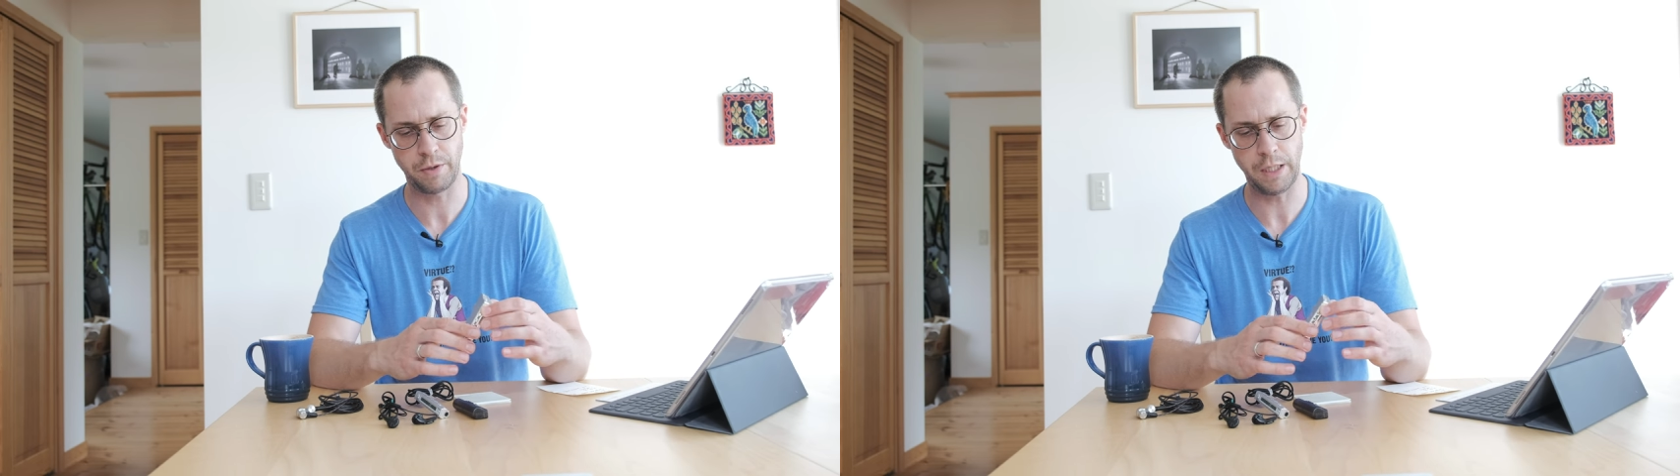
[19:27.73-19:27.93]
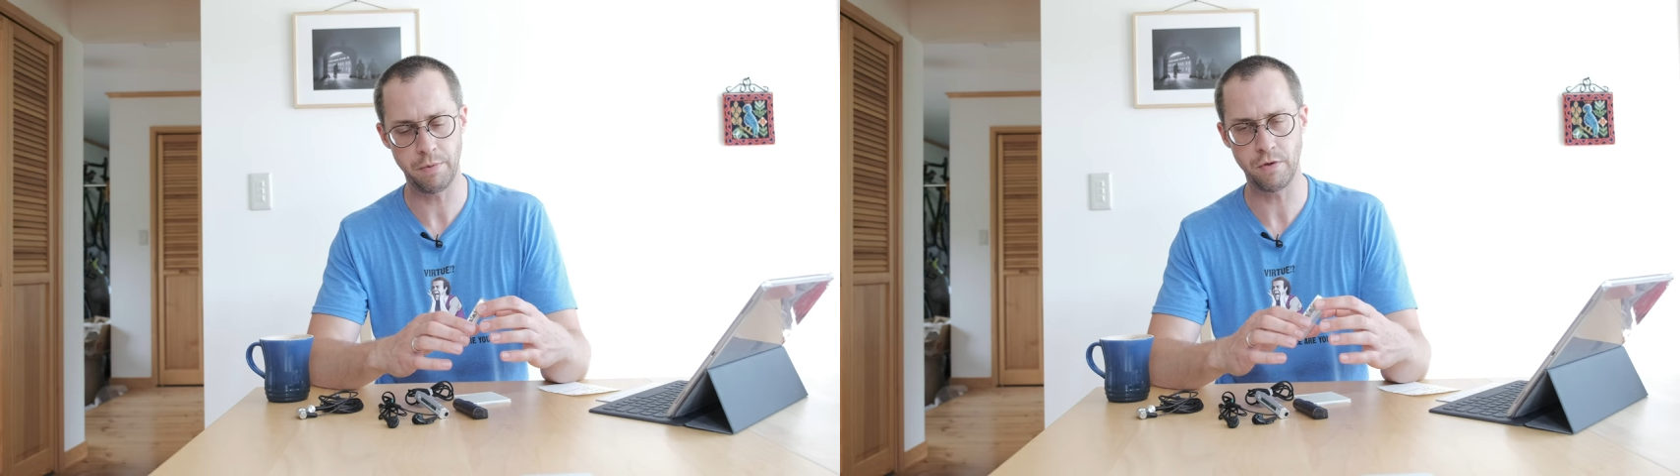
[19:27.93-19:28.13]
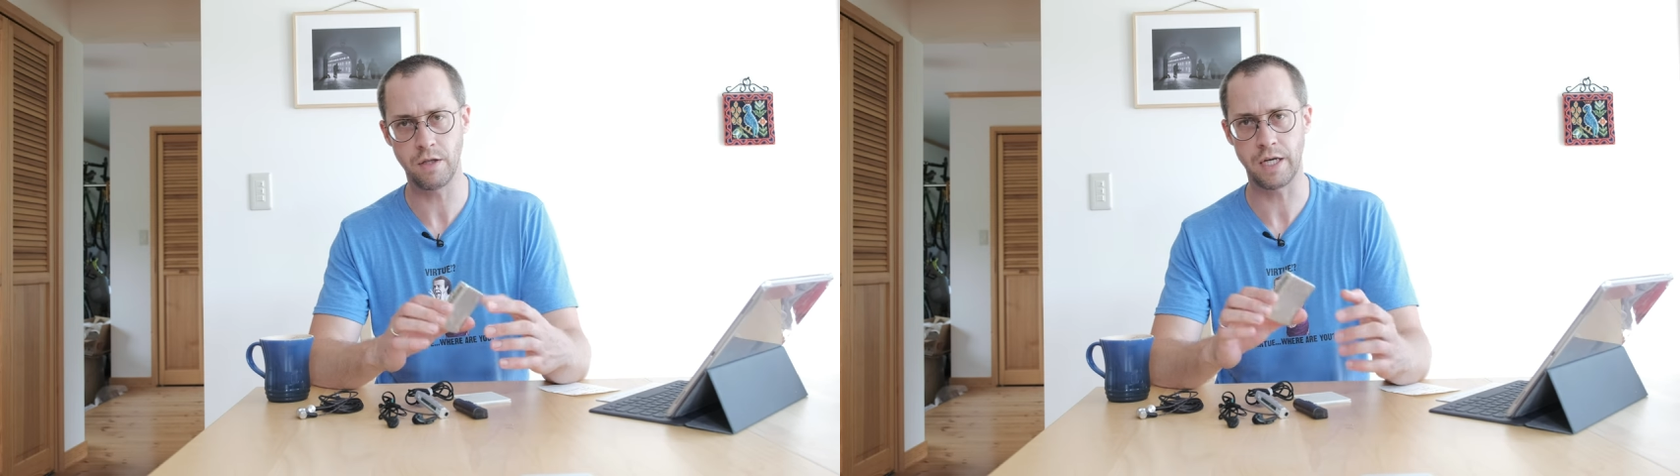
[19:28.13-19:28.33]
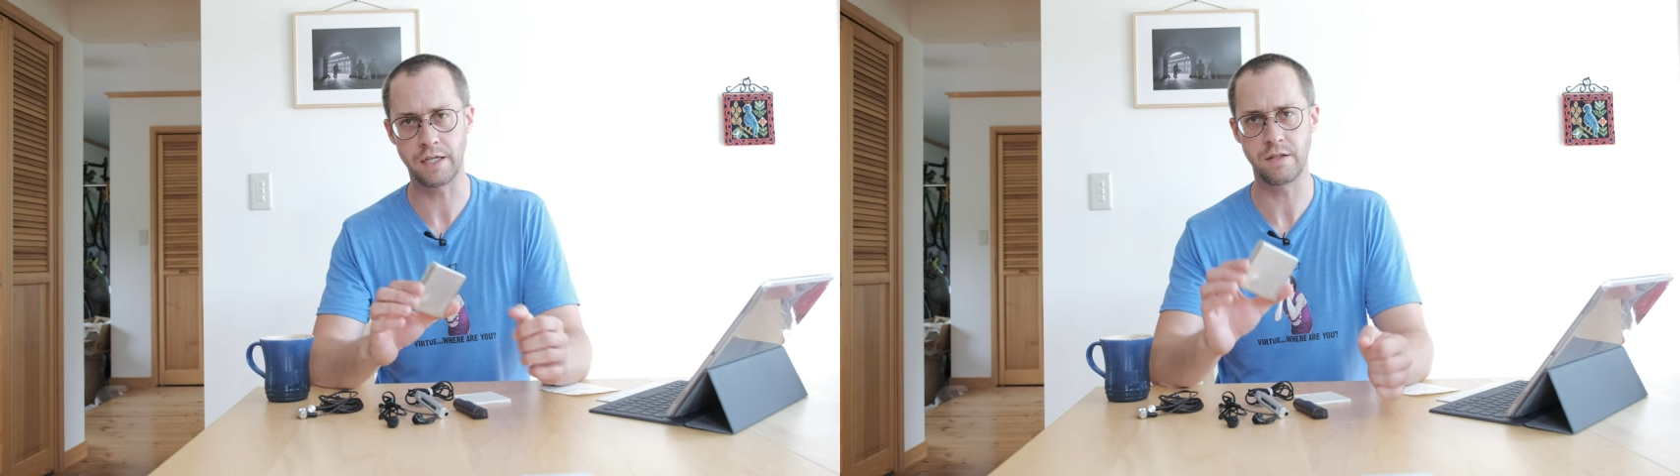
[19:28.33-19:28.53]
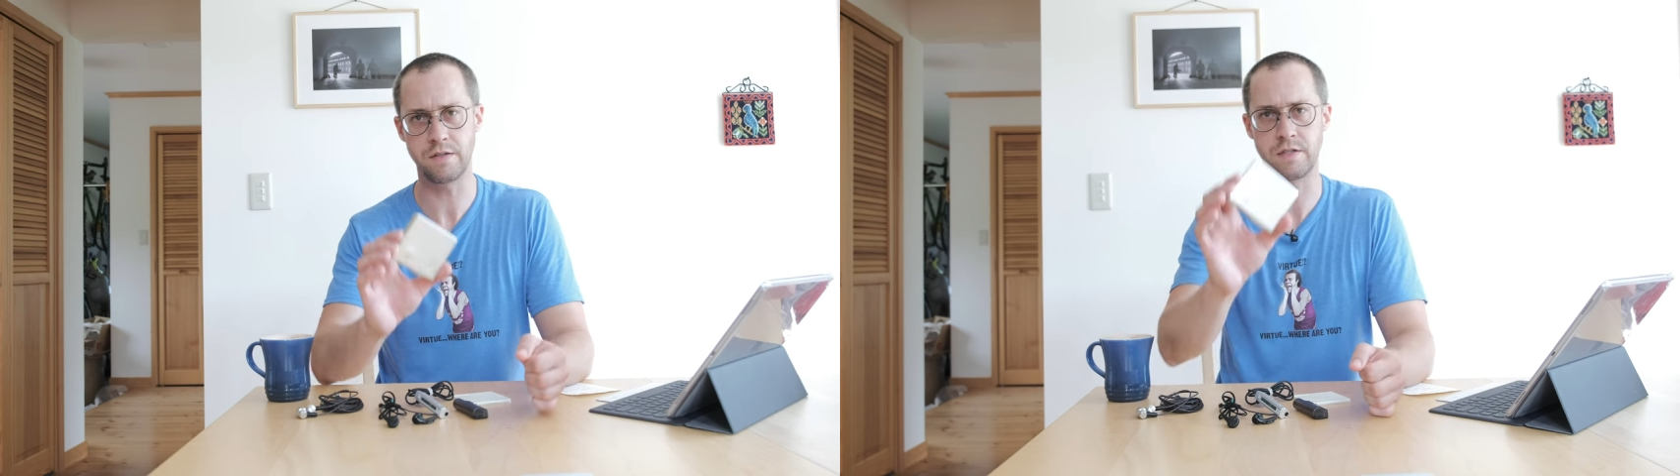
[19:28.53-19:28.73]
people
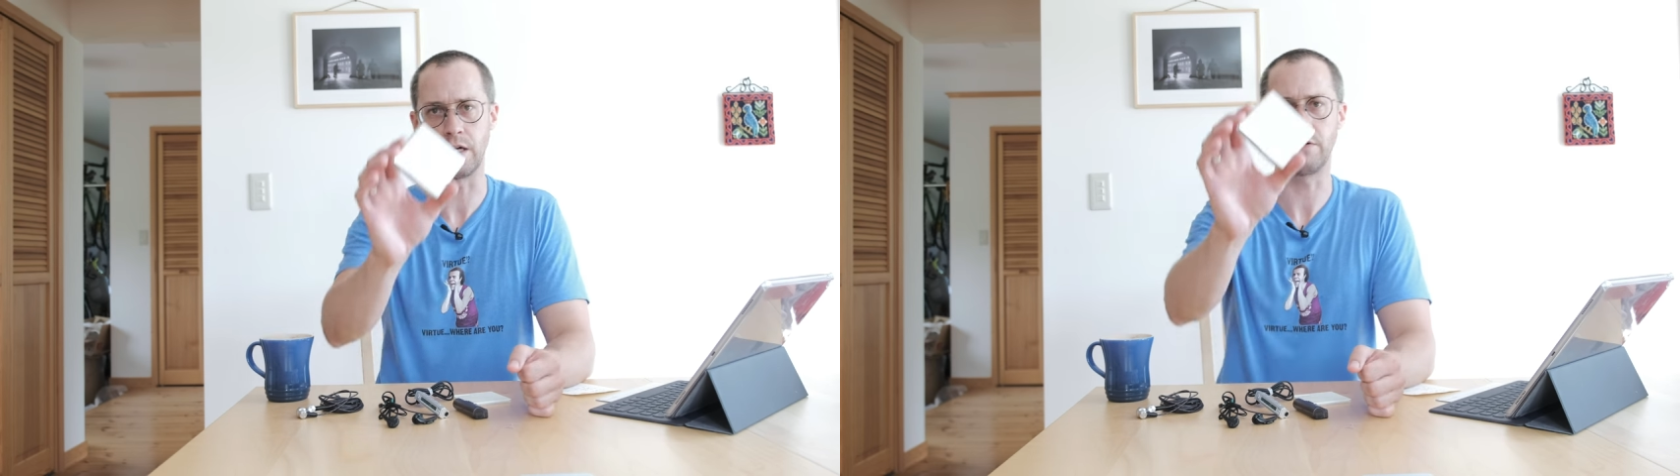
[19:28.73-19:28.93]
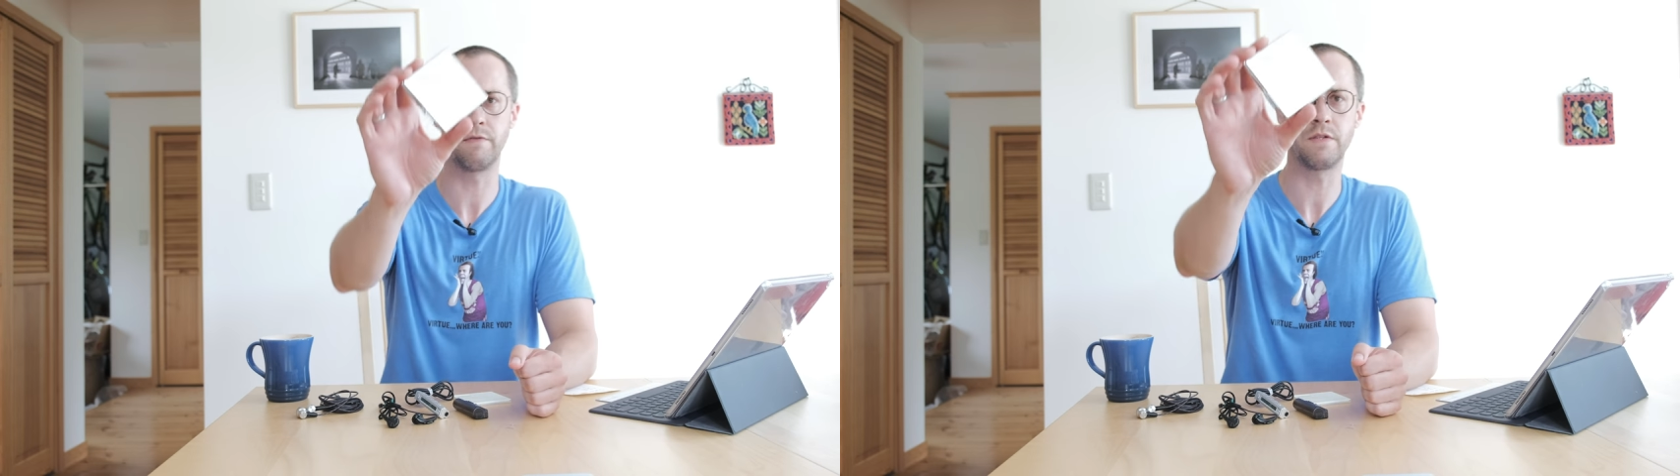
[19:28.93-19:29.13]
liked the sound of